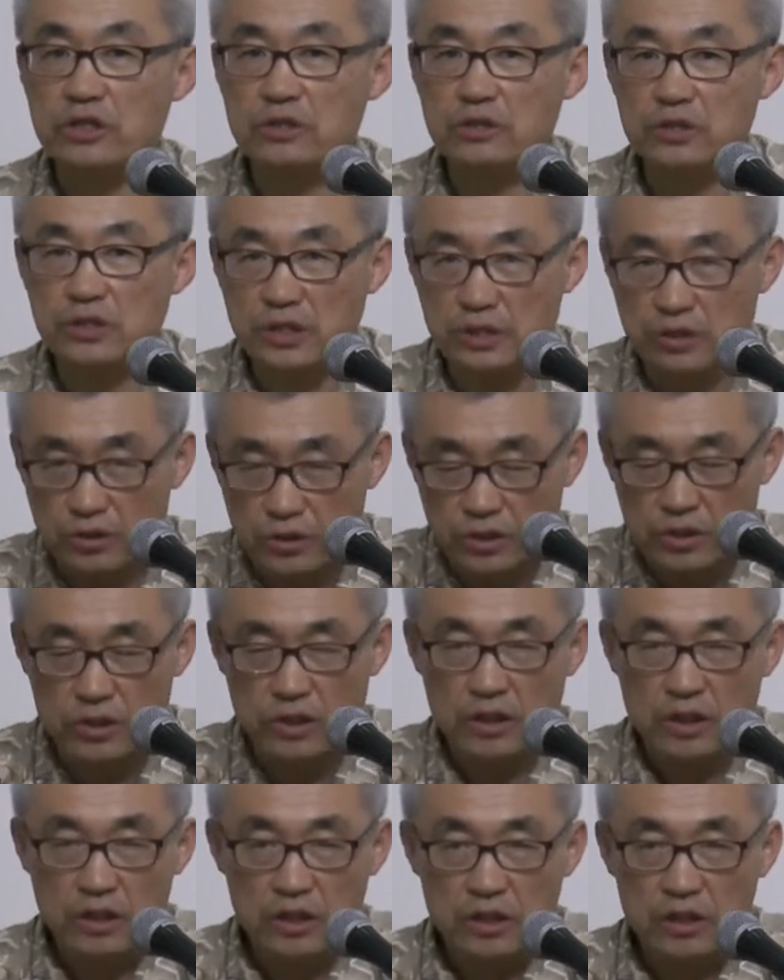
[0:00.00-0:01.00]
exists
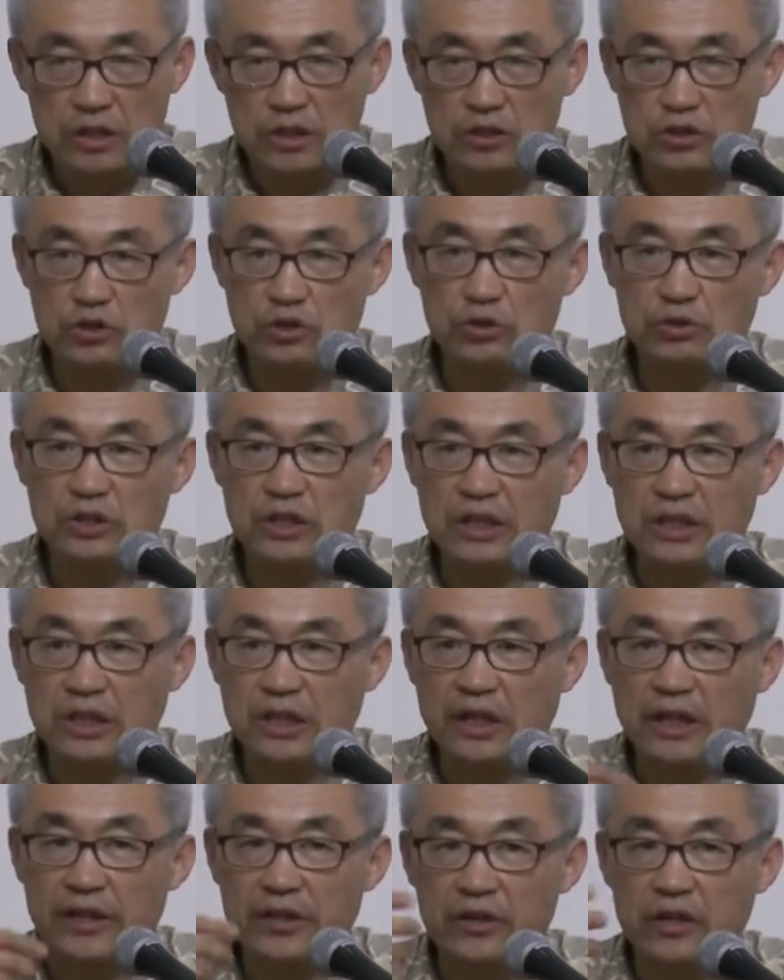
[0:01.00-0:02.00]
is to
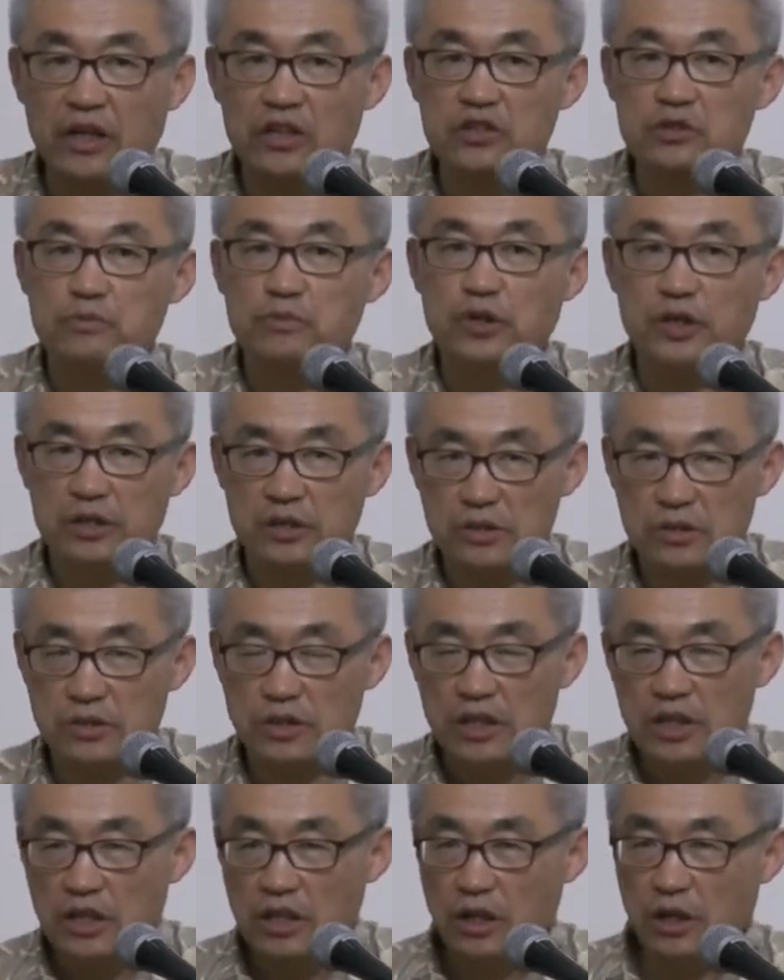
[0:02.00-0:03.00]
declare God's praise.
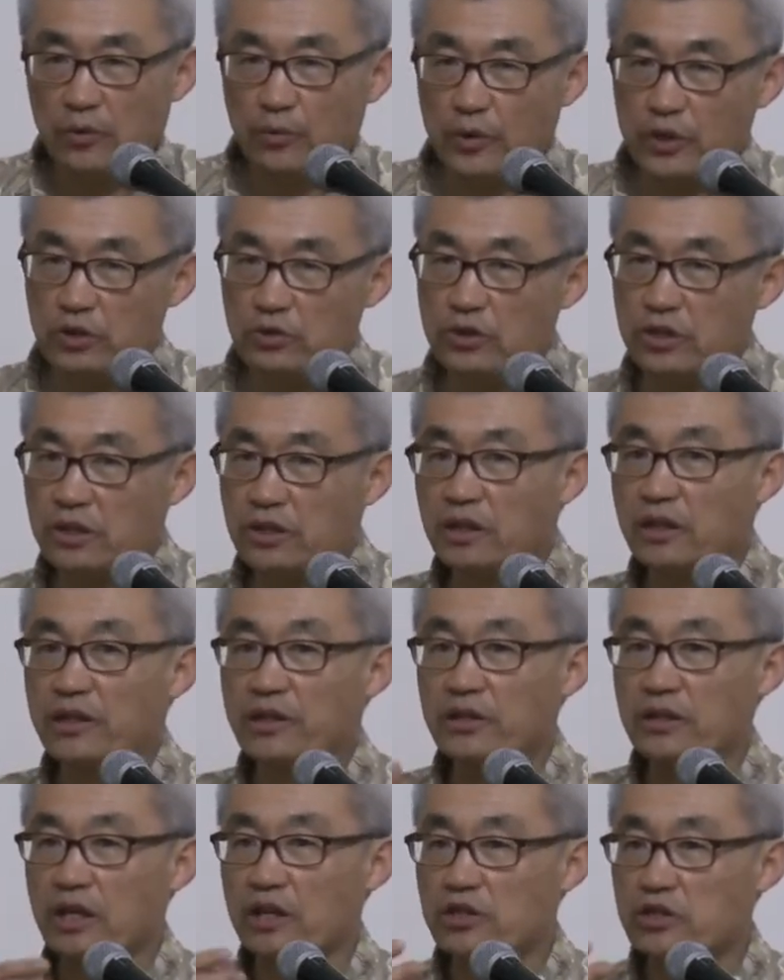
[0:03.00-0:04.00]
And when you
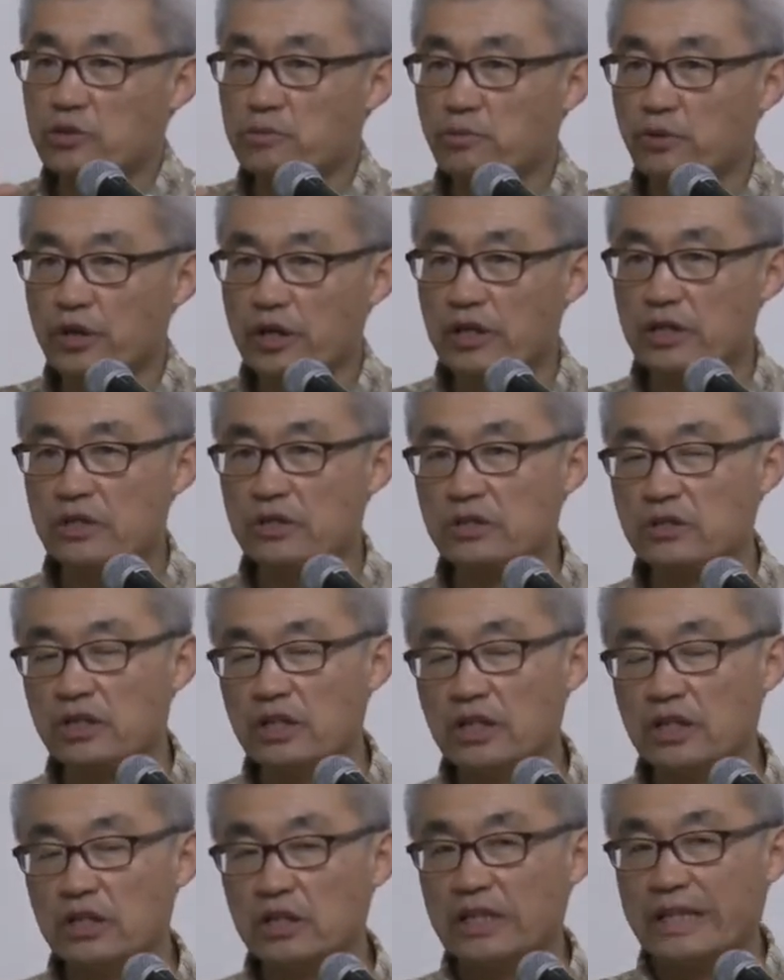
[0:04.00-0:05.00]
declare God's praise
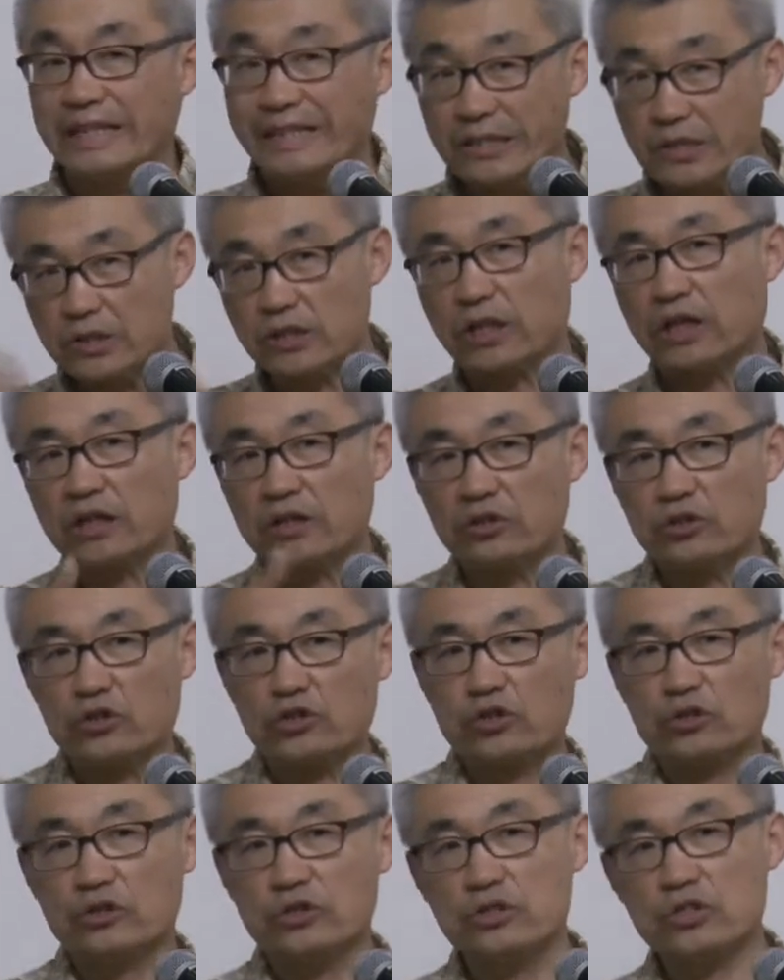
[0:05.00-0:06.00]
inside the
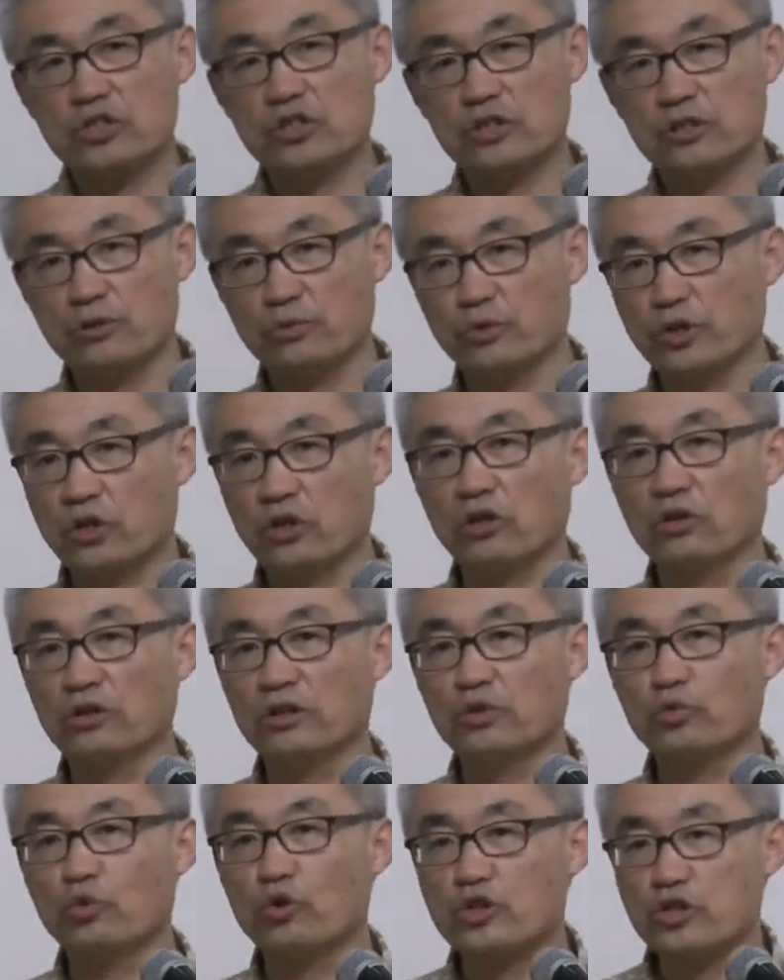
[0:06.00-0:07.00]
church, we call
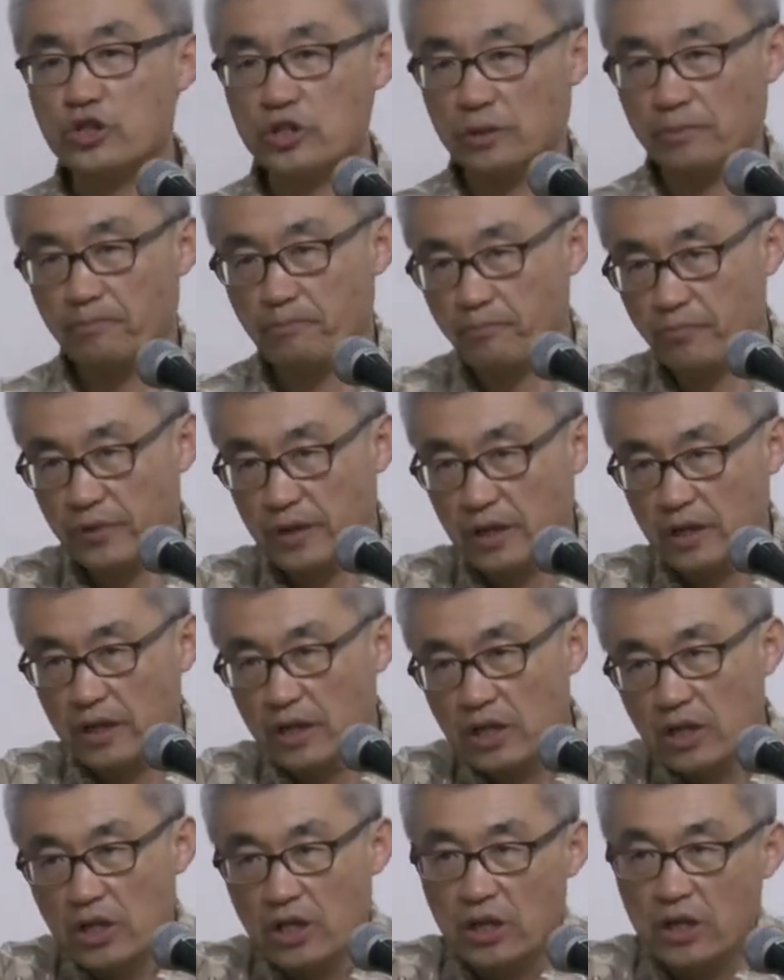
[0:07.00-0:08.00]
it worship.
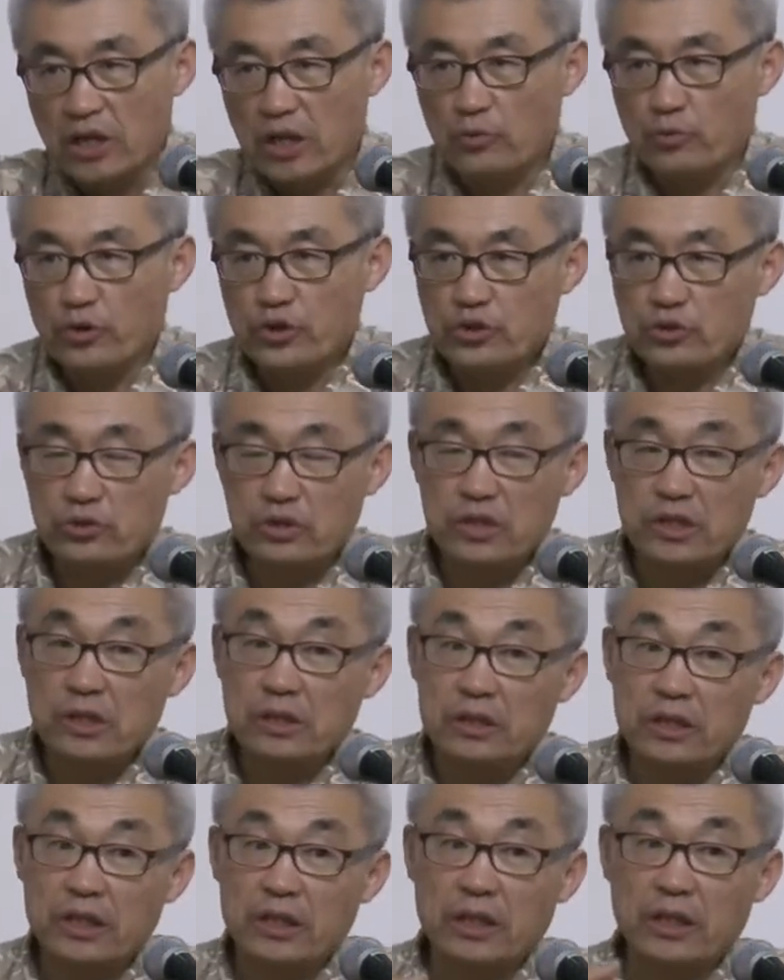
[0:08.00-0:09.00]
And when you
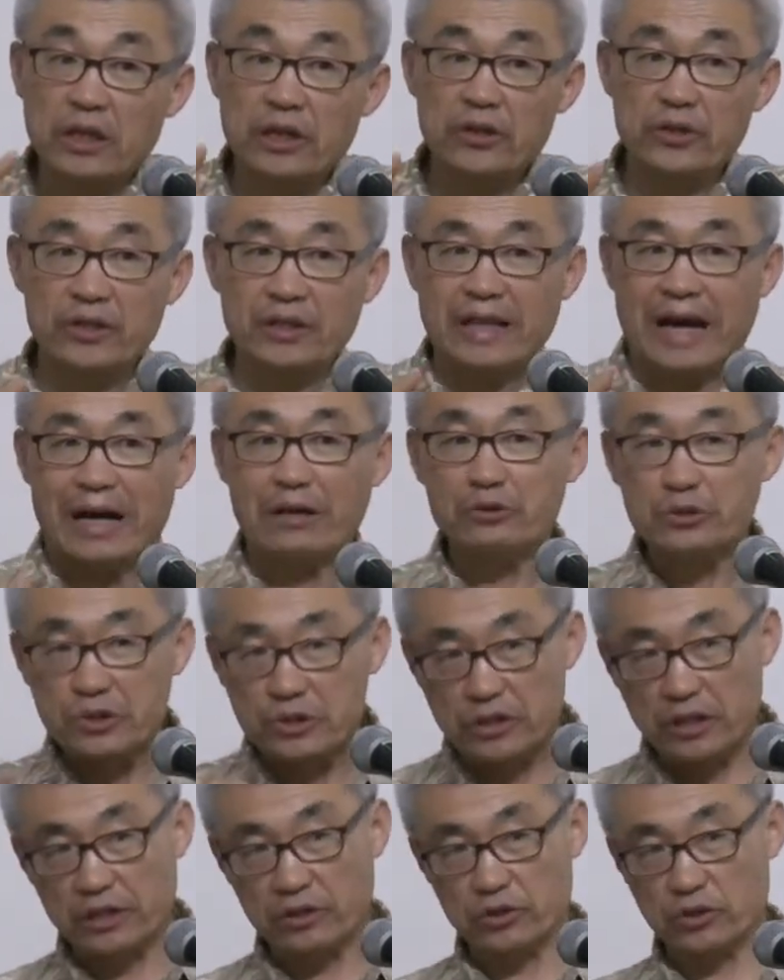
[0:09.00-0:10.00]
declare it
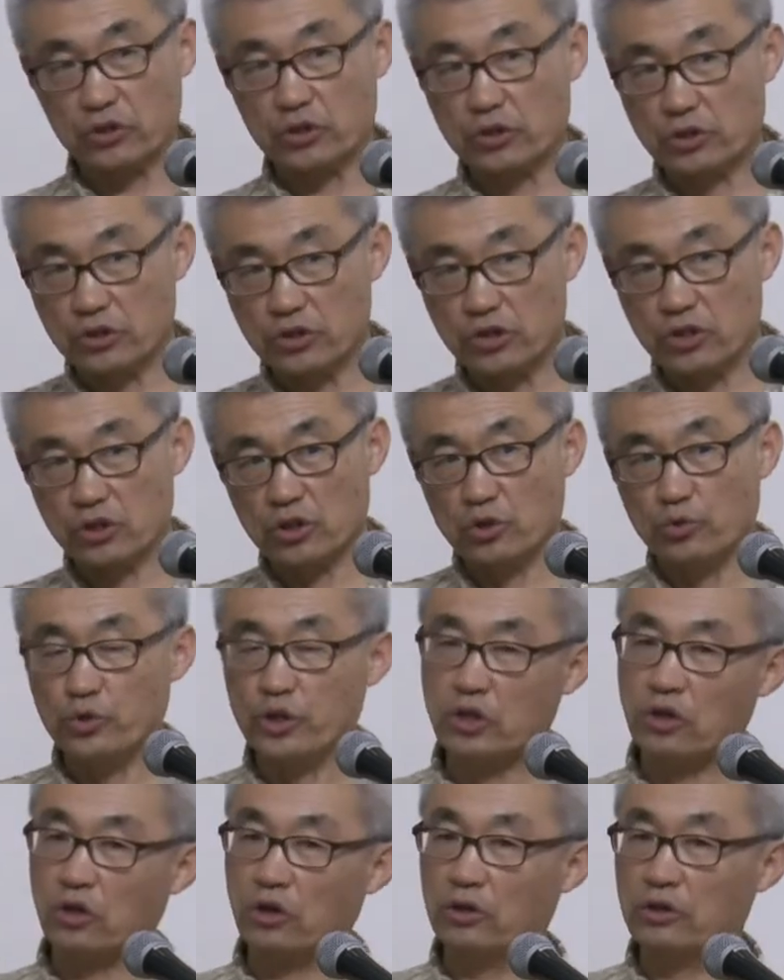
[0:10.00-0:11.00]
outside the church,
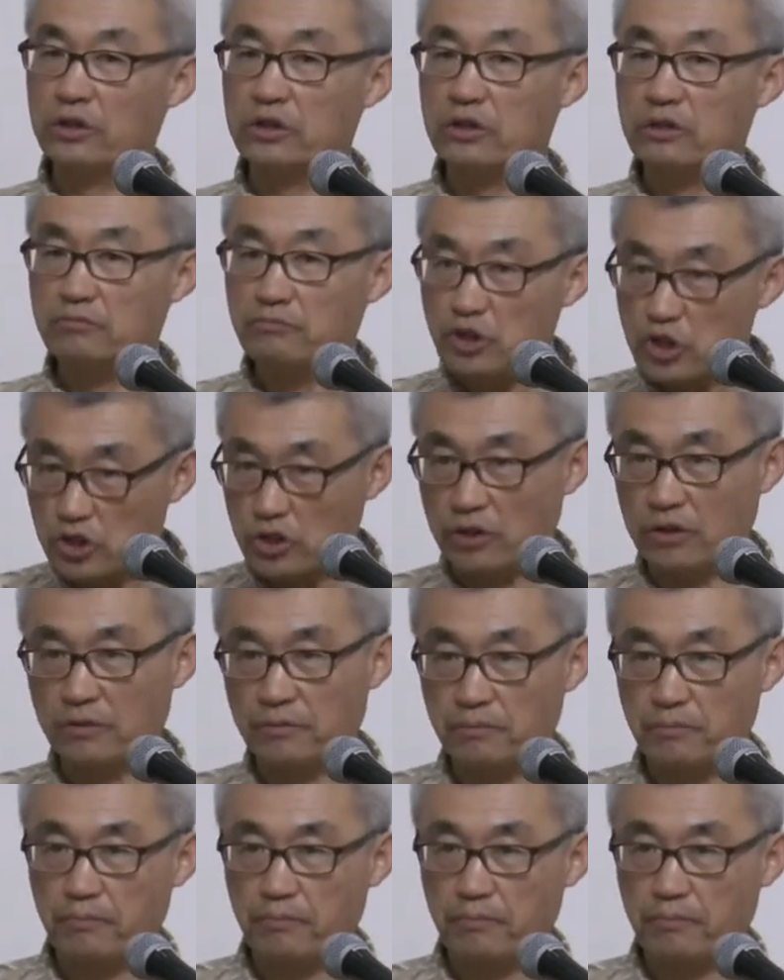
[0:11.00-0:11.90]
we call it mission.